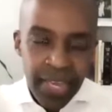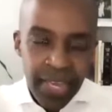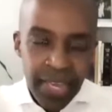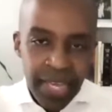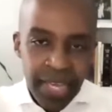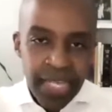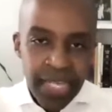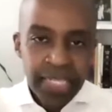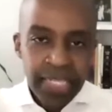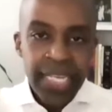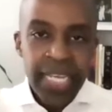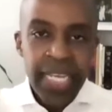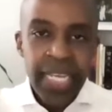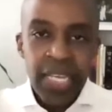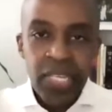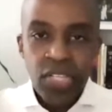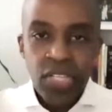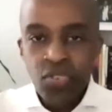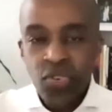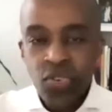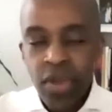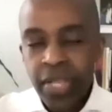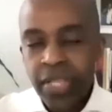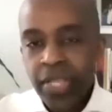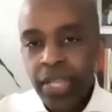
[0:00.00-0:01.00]
in
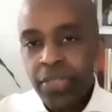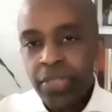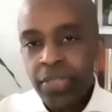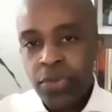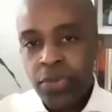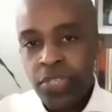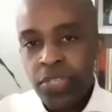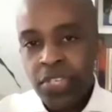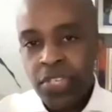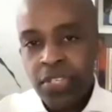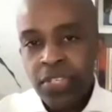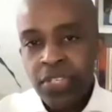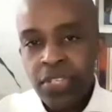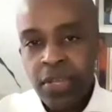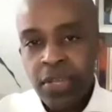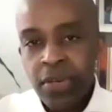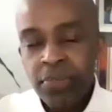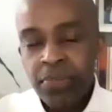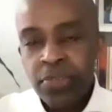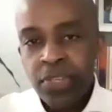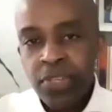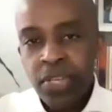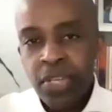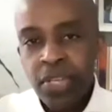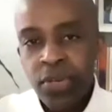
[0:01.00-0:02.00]
deconstructing those
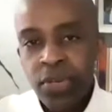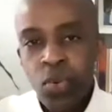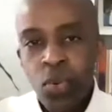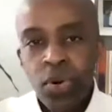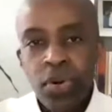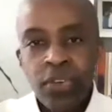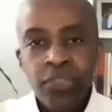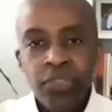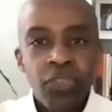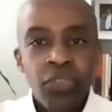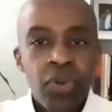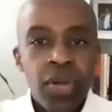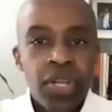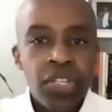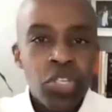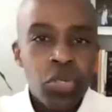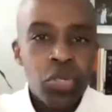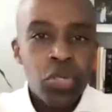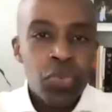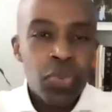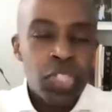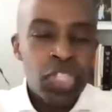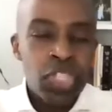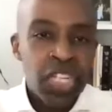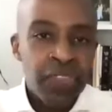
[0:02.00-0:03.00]
systems in order for us
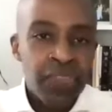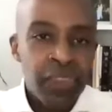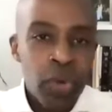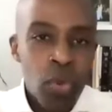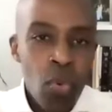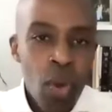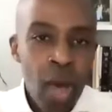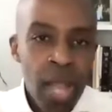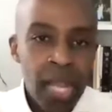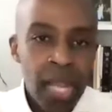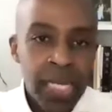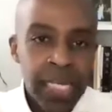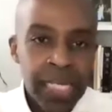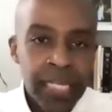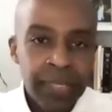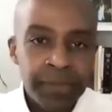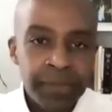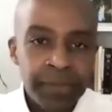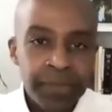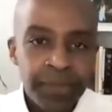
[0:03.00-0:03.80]
to achieve equality.